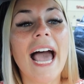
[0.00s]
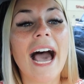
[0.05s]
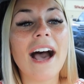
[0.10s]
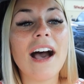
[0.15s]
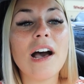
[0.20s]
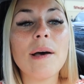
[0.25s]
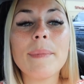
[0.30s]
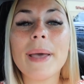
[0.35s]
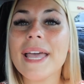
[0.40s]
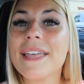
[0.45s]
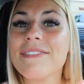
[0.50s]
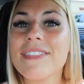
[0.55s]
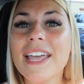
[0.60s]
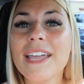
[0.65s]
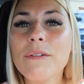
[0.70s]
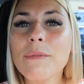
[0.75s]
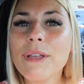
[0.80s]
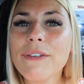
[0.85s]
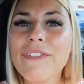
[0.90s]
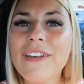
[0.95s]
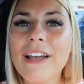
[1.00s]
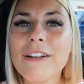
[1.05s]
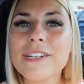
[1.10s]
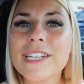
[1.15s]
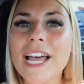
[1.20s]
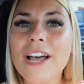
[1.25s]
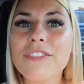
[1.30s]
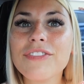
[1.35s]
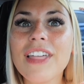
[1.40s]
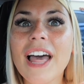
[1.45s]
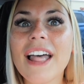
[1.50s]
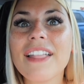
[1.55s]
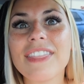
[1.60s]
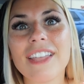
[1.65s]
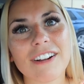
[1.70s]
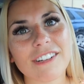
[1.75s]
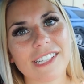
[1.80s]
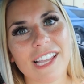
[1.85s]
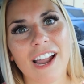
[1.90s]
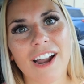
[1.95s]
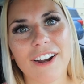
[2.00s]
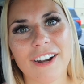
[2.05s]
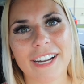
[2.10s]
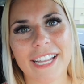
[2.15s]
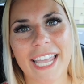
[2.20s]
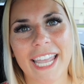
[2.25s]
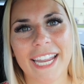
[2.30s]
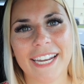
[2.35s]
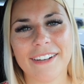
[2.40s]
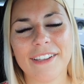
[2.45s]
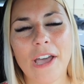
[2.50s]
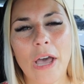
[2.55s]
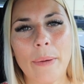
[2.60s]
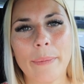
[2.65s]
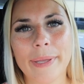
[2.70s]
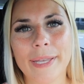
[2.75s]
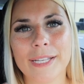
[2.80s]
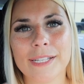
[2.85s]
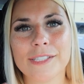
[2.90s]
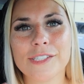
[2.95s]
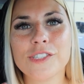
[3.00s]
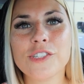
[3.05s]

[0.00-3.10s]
And then we found out that there's a hurricane coming.